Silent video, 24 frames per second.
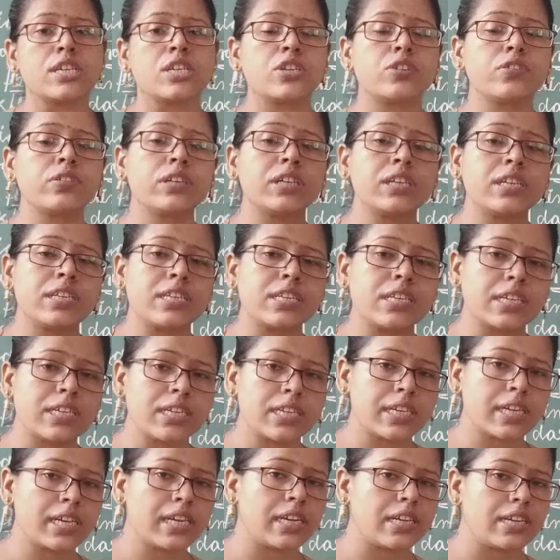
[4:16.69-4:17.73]
to
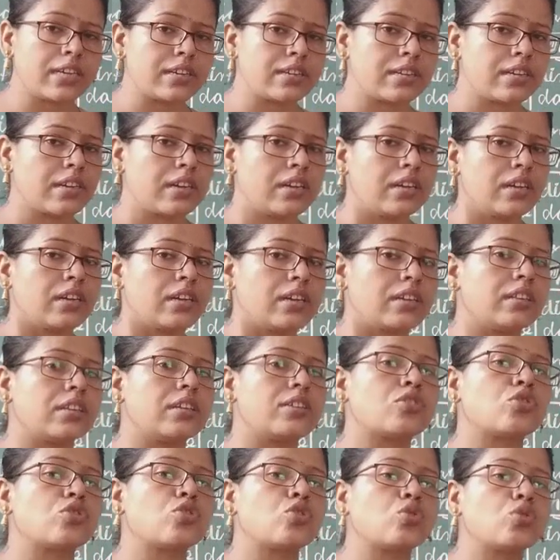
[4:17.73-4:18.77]
indicate the
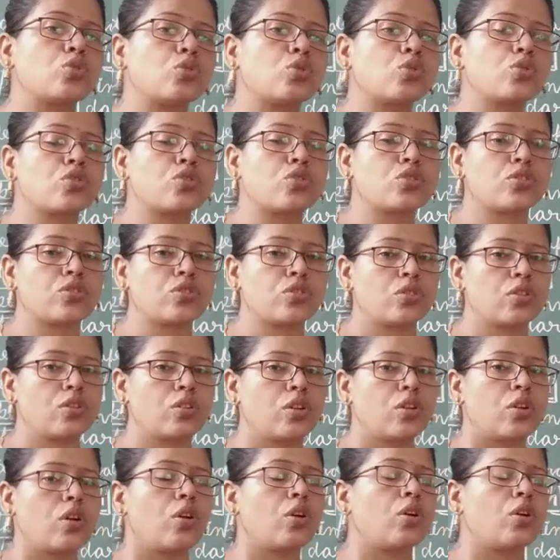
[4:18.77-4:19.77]
source,